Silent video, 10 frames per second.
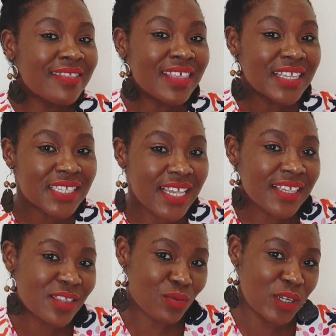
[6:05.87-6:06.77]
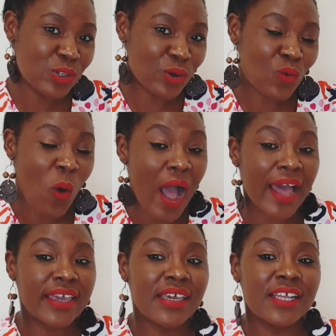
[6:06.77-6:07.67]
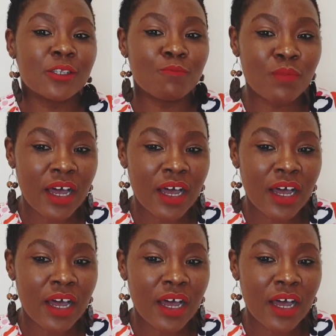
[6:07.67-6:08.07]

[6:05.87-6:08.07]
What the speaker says: The sixth reason why it's